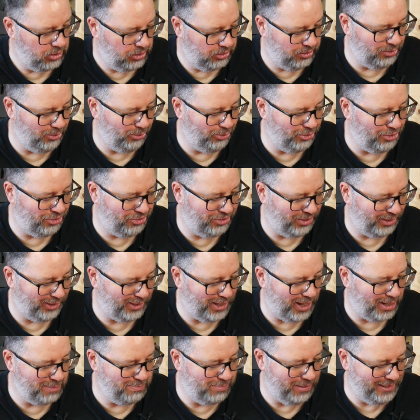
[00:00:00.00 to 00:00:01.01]
the other thing
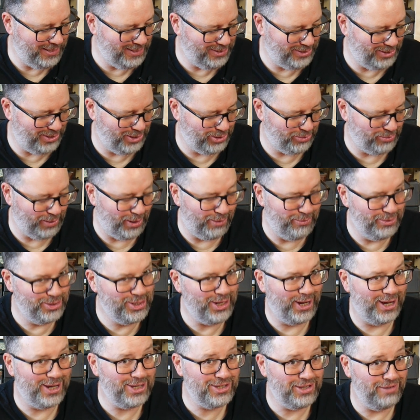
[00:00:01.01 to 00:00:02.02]
that I'd painted as well,
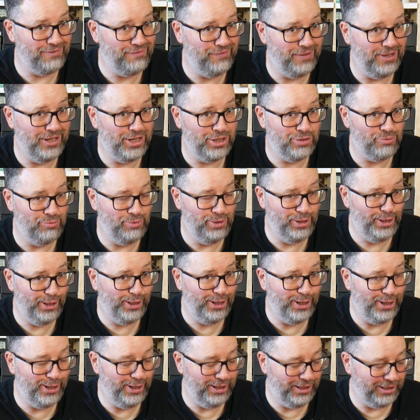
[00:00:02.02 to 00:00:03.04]
which I actually finished
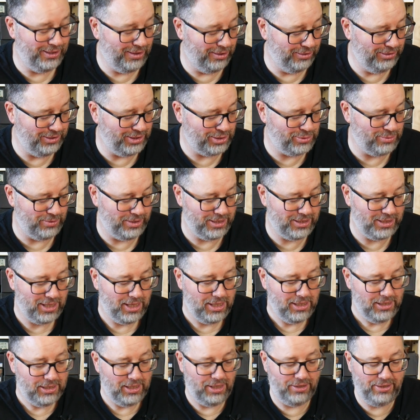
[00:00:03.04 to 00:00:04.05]
really early on this week,
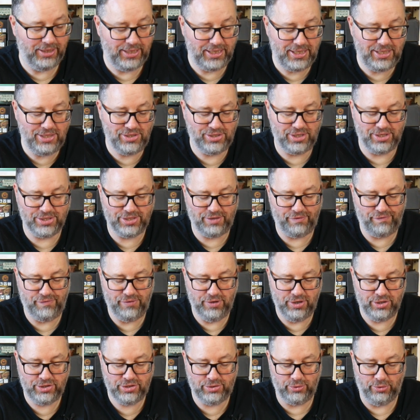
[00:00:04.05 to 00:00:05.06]
are these. It's the
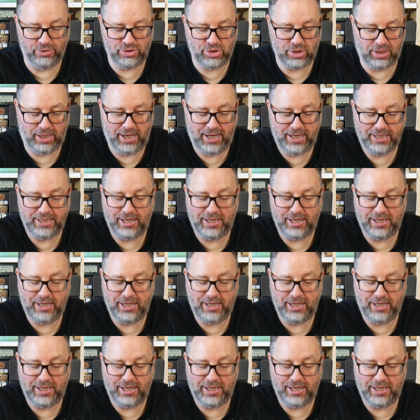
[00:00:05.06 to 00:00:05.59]
first Dutch line.